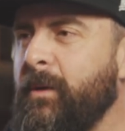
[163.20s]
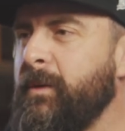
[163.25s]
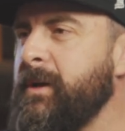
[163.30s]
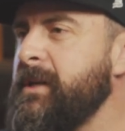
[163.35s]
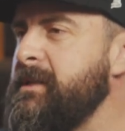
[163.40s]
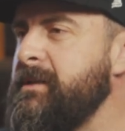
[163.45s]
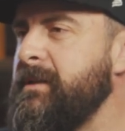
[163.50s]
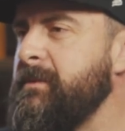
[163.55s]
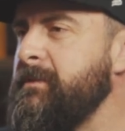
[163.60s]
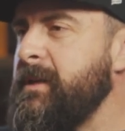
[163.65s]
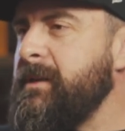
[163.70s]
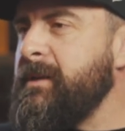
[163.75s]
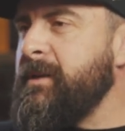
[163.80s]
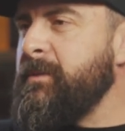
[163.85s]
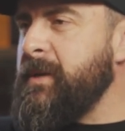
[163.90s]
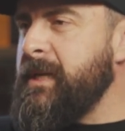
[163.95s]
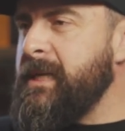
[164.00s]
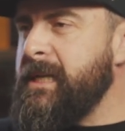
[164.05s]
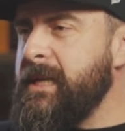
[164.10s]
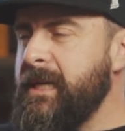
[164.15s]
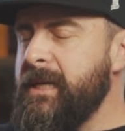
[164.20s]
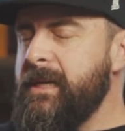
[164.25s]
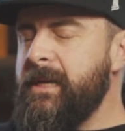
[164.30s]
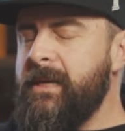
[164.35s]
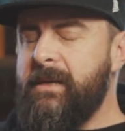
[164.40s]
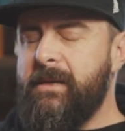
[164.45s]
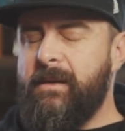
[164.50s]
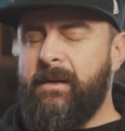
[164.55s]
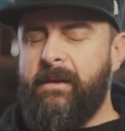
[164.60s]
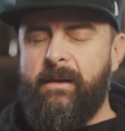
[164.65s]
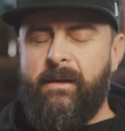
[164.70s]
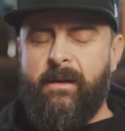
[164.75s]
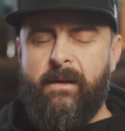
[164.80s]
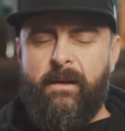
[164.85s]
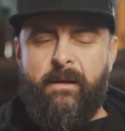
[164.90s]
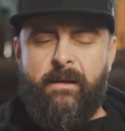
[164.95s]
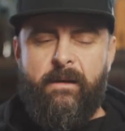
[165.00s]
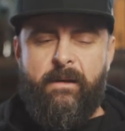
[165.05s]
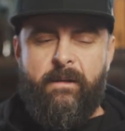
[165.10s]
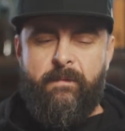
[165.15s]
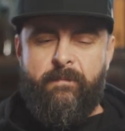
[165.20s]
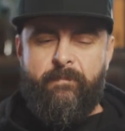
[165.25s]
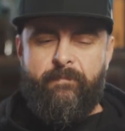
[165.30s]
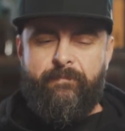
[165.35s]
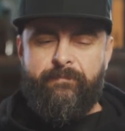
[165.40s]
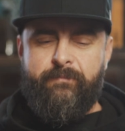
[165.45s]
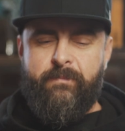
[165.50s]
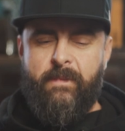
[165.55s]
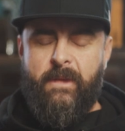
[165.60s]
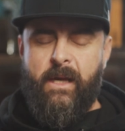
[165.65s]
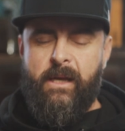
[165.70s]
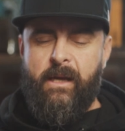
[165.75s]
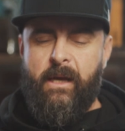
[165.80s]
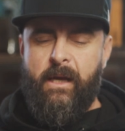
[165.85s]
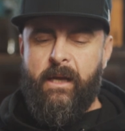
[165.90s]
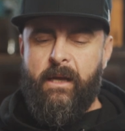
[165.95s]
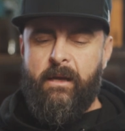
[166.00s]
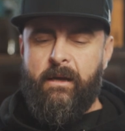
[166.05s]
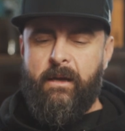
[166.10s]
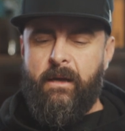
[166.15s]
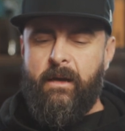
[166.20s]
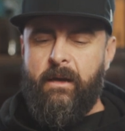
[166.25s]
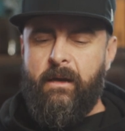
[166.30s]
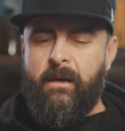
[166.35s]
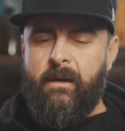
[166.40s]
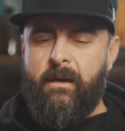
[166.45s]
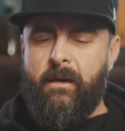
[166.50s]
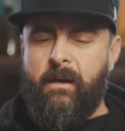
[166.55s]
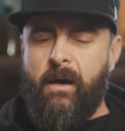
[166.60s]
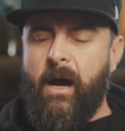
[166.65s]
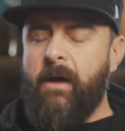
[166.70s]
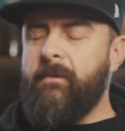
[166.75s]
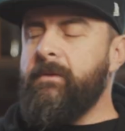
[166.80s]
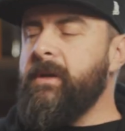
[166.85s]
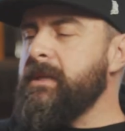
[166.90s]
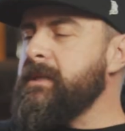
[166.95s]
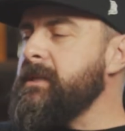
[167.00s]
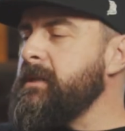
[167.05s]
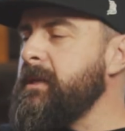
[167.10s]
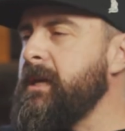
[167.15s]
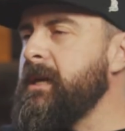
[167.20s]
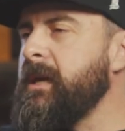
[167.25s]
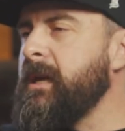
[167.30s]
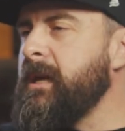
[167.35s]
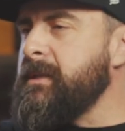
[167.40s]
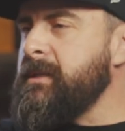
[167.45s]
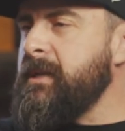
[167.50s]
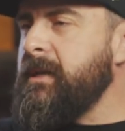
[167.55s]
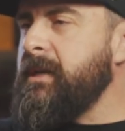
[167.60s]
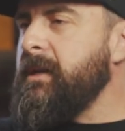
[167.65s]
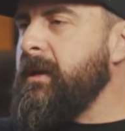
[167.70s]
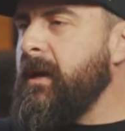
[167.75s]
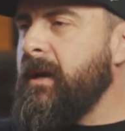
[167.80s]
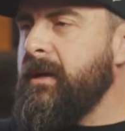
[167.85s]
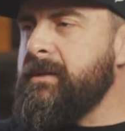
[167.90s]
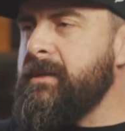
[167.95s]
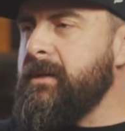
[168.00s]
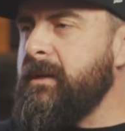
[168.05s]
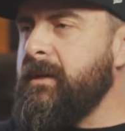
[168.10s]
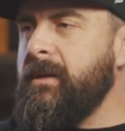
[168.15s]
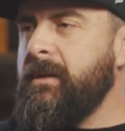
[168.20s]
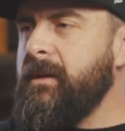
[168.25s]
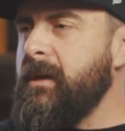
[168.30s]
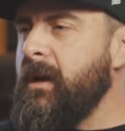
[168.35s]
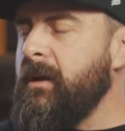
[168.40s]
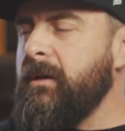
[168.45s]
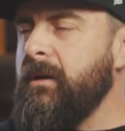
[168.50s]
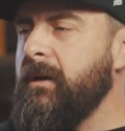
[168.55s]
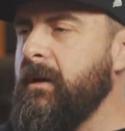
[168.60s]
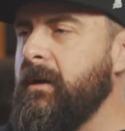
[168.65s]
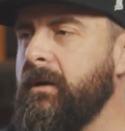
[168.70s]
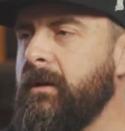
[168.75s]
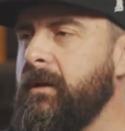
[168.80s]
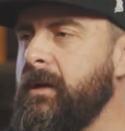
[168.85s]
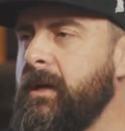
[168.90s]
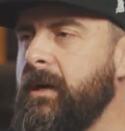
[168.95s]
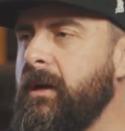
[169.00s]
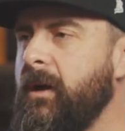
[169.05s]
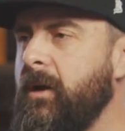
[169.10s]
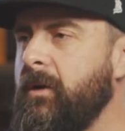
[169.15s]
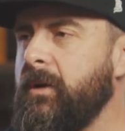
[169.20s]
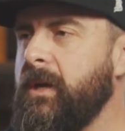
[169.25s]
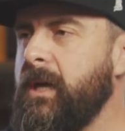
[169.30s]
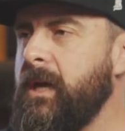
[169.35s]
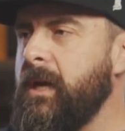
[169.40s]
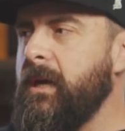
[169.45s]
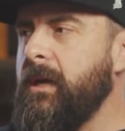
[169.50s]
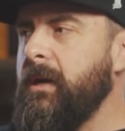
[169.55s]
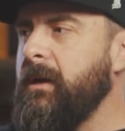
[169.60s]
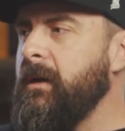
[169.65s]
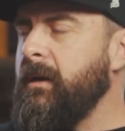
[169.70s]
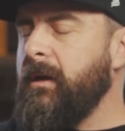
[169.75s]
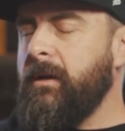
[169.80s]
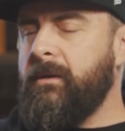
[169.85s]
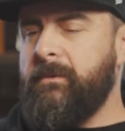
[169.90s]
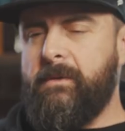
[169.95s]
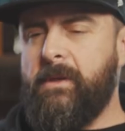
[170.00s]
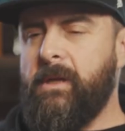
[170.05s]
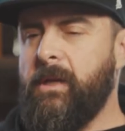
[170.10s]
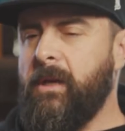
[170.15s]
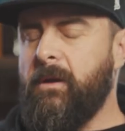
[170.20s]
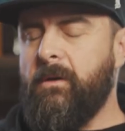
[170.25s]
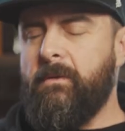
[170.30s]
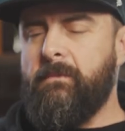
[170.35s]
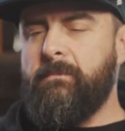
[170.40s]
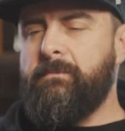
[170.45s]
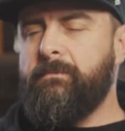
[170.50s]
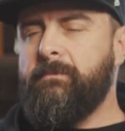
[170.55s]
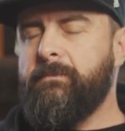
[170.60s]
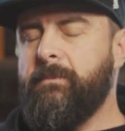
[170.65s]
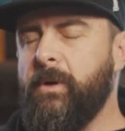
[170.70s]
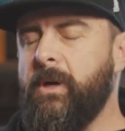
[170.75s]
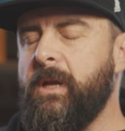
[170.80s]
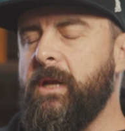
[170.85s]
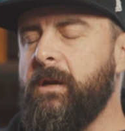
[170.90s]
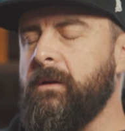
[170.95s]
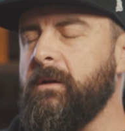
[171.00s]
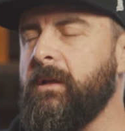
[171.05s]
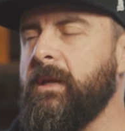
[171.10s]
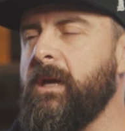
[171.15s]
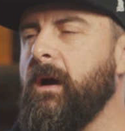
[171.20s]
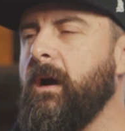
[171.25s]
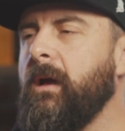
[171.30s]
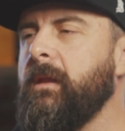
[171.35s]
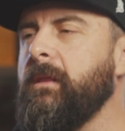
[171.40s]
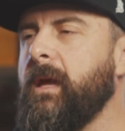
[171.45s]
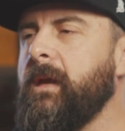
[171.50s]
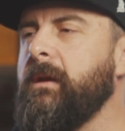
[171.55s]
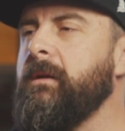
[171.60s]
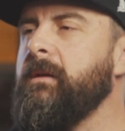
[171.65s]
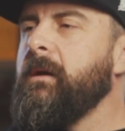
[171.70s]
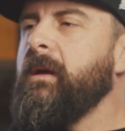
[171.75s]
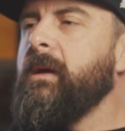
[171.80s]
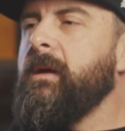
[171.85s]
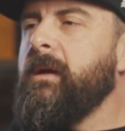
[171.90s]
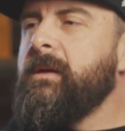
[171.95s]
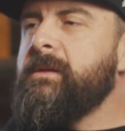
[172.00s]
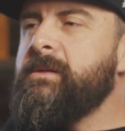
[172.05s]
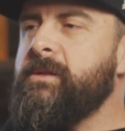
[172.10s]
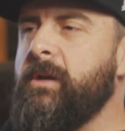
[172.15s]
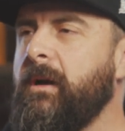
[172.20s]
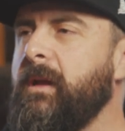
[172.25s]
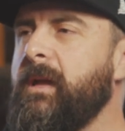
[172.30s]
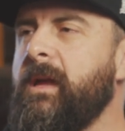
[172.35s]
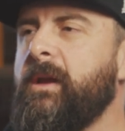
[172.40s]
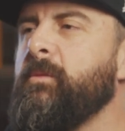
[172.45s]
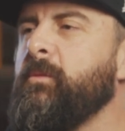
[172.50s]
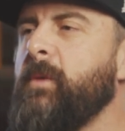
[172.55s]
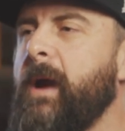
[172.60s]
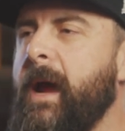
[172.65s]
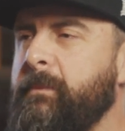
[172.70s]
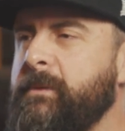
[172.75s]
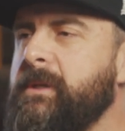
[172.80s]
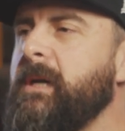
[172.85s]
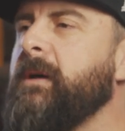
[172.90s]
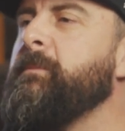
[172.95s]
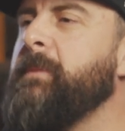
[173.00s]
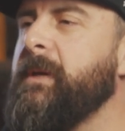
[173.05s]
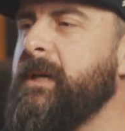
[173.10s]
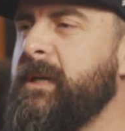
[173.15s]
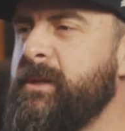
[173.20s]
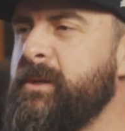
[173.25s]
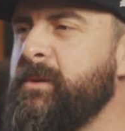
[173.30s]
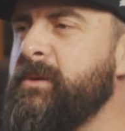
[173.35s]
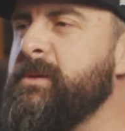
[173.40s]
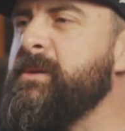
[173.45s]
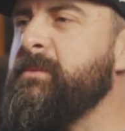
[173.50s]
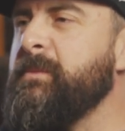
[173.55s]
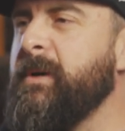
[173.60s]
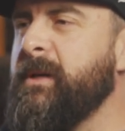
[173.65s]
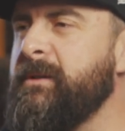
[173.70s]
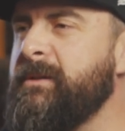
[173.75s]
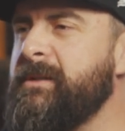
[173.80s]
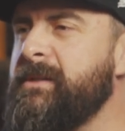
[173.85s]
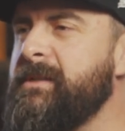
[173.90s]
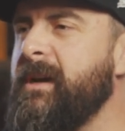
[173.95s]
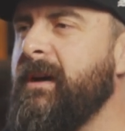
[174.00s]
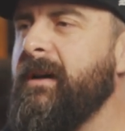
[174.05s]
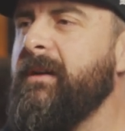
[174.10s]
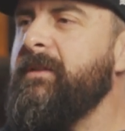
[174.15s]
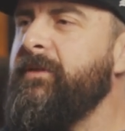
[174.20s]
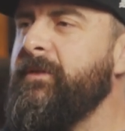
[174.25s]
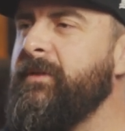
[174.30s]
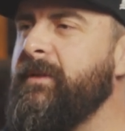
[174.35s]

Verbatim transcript: always something that we did. Yeah. Um, and uh, obviously, as a as a younger you know kid, you know pretty early on, like started getting wrapped up into doing some other stuff.